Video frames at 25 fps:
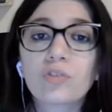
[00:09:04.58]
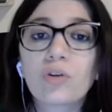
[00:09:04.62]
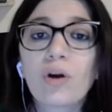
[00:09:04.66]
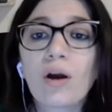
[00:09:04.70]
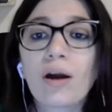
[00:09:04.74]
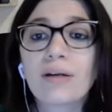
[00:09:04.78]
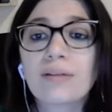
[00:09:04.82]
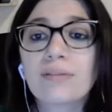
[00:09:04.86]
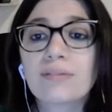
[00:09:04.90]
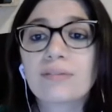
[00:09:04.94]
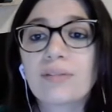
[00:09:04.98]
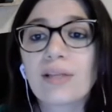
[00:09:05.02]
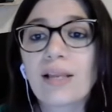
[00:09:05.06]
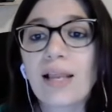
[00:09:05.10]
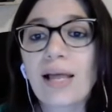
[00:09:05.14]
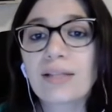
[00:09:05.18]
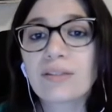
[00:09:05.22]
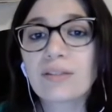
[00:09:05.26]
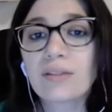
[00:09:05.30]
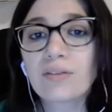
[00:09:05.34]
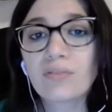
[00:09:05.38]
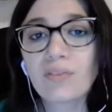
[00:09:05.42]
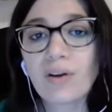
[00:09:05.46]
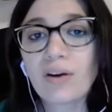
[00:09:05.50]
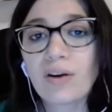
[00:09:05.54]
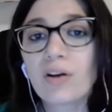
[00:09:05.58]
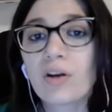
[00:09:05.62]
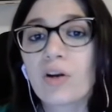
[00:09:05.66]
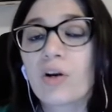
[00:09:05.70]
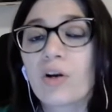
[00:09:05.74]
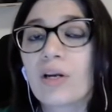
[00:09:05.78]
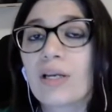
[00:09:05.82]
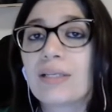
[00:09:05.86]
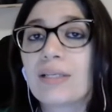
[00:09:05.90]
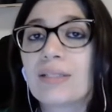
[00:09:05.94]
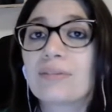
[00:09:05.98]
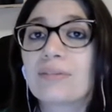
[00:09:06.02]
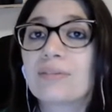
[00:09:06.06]
are still at a very
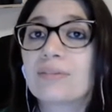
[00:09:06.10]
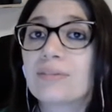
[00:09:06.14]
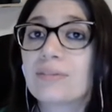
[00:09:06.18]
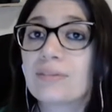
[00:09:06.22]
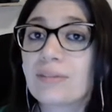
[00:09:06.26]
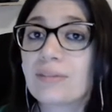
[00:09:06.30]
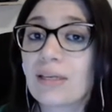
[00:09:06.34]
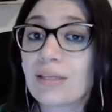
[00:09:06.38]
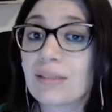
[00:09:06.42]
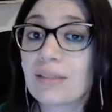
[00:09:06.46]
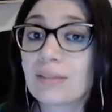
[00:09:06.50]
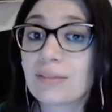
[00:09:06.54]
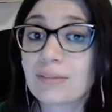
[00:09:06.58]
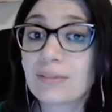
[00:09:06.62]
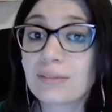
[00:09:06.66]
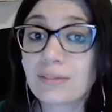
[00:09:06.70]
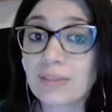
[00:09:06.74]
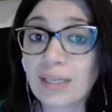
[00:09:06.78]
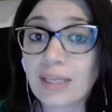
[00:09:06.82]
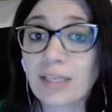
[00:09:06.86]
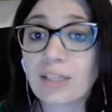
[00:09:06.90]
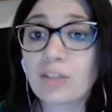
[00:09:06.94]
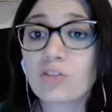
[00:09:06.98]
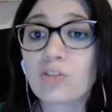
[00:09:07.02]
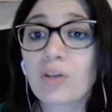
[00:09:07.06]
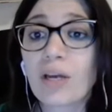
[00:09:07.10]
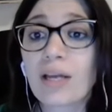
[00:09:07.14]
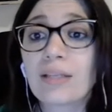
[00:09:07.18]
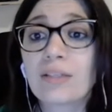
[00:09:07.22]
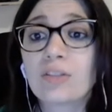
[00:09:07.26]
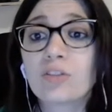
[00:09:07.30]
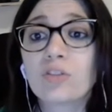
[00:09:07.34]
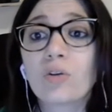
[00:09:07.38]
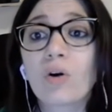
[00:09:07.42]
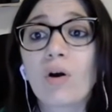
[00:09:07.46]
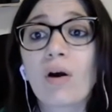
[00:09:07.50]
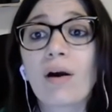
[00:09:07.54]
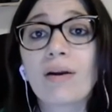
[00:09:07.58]
early stage
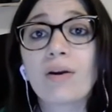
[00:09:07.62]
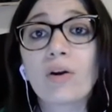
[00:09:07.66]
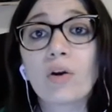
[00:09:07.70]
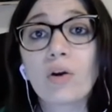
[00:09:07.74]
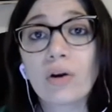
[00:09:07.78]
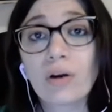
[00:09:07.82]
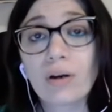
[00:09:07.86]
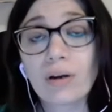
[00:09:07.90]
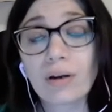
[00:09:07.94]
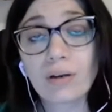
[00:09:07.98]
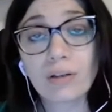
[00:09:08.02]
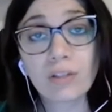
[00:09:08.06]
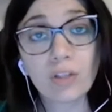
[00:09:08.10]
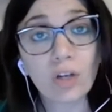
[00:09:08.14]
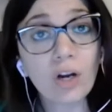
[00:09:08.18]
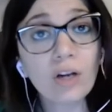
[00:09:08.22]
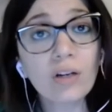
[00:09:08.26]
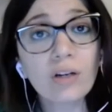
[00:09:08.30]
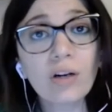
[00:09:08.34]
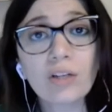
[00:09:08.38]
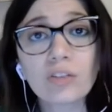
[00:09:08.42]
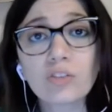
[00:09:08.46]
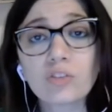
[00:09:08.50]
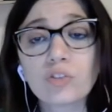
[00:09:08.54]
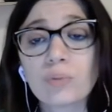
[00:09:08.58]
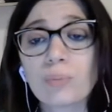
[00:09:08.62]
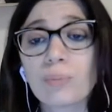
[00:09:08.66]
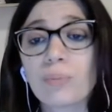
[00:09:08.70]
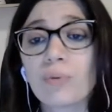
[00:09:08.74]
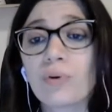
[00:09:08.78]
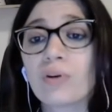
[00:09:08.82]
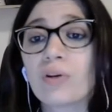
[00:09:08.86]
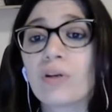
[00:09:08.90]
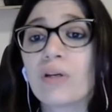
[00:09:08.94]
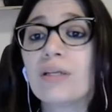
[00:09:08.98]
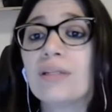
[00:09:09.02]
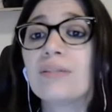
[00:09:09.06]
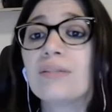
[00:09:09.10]
and you are young
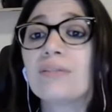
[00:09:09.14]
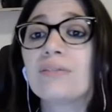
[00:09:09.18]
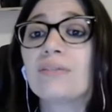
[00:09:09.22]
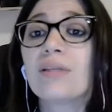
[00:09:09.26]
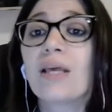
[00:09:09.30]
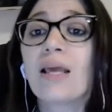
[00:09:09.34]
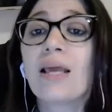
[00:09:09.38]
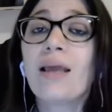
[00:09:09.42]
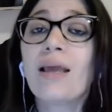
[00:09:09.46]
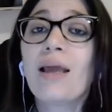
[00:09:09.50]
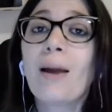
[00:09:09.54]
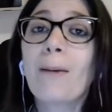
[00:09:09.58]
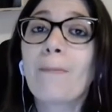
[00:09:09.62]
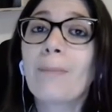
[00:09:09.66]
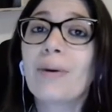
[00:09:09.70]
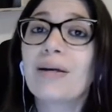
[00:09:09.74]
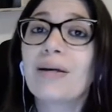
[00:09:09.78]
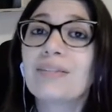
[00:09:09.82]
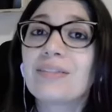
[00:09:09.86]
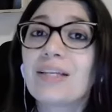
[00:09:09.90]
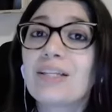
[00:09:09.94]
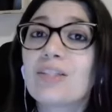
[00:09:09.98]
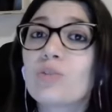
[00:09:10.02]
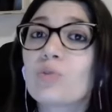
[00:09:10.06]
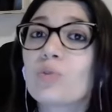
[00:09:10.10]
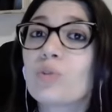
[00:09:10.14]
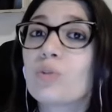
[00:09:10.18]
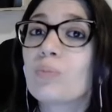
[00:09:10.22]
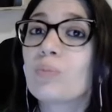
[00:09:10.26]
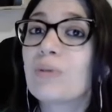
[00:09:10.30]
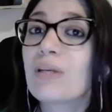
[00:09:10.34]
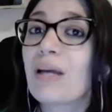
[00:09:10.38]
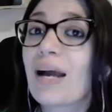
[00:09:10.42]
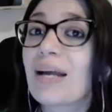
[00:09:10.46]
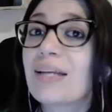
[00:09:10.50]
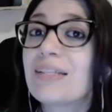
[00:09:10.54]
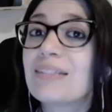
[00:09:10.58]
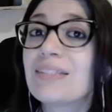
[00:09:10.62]
entrepreneurs, but it would
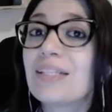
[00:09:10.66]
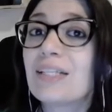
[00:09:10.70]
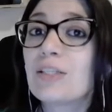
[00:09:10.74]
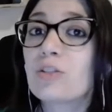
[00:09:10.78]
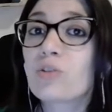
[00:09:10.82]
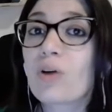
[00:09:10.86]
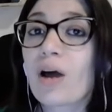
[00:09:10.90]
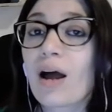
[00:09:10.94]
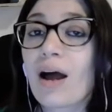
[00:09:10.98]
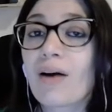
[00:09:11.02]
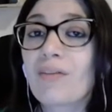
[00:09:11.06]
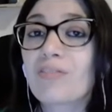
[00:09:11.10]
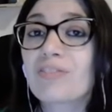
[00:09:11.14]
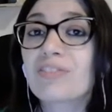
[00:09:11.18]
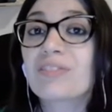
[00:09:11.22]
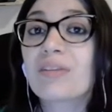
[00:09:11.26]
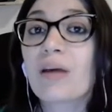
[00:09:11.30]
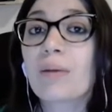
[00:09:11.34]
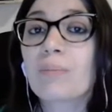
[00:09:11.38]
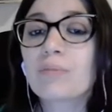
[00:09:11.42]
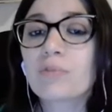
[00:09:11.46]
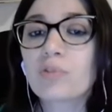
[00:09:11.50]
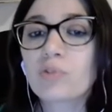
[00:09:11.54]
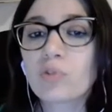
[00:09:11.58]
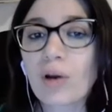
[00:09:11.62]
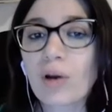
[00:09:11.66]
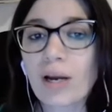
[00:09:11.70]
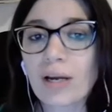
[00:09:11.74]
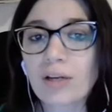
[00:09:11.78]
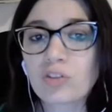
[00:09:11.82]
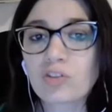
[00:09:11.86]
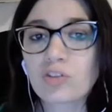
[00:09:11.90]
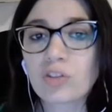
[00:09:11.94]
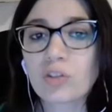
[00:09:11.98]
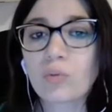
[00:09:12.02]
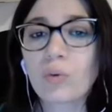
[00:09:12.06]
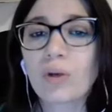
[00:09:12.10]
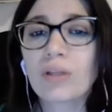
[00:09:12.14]
be ideal to have some
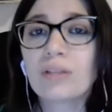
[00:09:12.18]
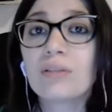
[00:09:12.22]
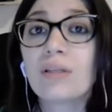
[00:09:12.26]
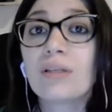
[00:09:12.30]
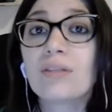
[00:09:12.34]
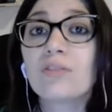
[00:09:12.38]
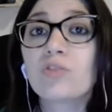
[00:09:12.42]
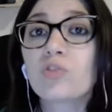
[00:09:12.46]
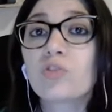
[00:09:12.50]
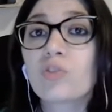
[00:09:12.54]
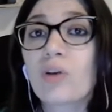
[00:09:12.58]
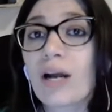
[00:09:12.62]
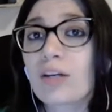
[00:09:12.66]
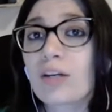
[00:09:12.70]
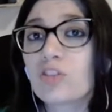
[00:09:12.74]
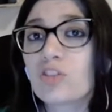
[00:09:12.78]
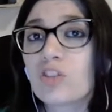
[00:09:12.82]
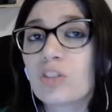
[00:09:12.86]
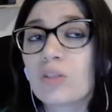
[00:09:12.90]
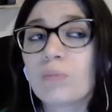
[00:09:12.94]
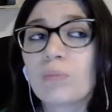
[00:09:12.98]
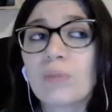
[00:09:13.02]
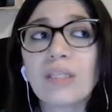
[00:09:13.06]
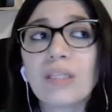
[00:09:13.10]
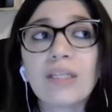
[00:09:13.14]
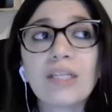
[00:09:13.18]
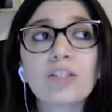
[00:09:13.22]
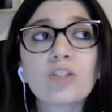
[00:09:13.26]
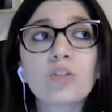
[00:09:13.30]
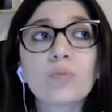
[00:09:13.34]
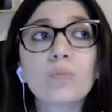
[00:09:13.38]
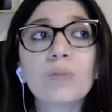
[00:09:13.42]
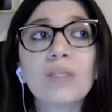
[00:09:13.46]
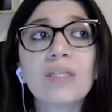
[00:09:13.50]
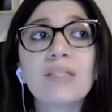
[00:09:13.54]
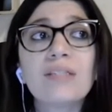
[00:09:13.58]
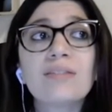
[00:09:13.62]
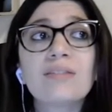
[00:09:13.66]
traction. What does traction mean? It
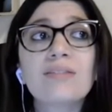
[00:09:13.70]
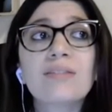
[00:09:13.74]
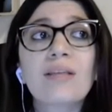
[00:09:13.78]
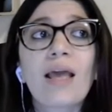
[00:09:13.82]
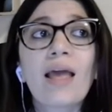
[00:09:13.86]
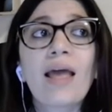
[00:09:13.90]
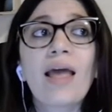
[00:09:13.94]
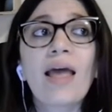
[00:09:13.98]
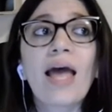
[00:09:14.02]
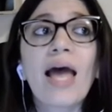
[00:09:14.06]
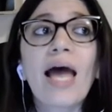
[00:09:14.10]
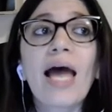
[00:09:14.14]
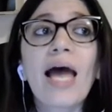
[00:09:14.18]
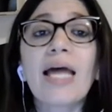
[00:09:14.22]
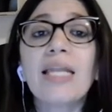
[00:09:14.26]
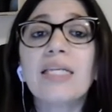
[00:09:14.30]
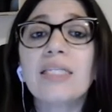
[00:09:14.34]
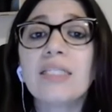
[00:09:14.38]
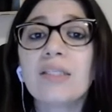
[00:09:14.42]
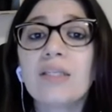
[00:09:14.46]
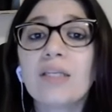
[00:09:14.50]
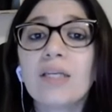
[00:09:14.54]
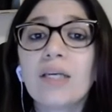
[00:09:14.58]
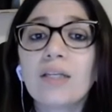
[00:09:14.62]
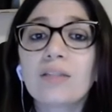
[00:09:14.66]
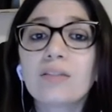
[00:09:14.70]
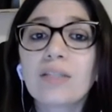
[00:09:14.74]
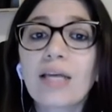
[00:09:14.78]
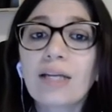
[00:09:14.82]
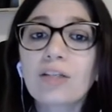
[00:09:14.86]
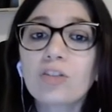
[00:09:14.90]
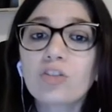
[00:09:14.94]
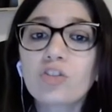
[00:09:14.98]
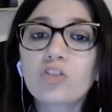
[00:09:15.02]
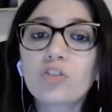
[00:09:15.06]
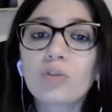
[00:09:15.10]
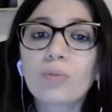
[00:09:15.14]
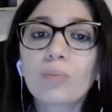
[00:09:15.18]
means any
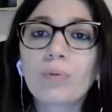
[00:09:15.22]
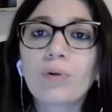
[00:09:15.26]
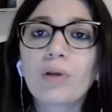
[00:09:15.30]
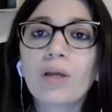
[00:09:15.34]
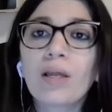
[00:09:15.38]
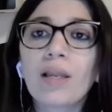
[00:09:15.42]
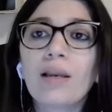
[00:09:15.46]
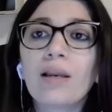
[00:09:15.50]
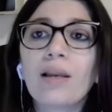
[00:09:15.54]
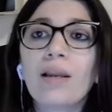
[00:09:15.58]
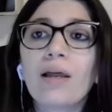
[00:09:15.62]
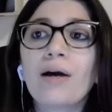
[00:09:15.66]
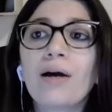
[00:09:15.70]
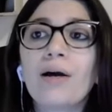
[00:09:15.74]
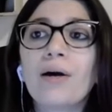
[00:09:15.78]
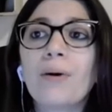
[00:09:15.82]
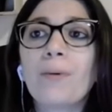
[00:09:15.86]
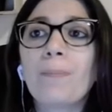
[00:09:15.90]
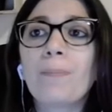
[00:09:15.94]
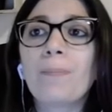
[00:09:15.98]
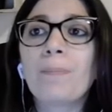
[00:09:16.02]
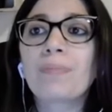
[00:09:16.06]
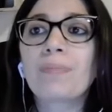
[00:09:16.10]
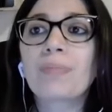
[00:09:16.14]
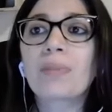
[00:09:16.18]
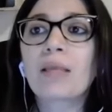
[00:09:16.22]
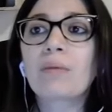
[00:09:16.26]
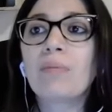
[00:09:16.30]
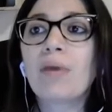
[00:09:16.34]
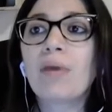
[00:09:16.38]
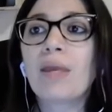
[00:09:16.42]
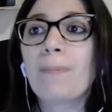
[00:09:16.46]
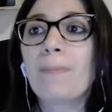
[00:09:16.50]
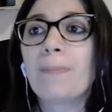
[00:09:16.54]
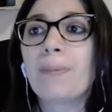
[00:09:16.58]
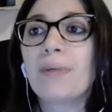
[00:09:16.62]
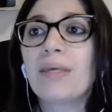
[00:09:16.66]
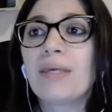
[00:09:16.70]
tangible,
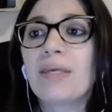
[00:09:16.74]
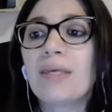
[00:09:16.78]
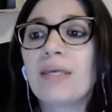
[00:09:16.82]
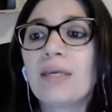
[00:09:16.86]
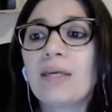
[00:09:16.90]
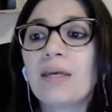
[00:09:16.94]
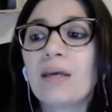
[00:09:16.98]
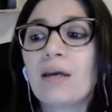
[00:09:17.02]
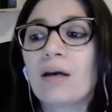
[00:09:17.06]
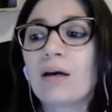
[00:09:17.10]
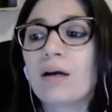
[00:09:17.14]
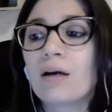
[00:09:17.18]
maybe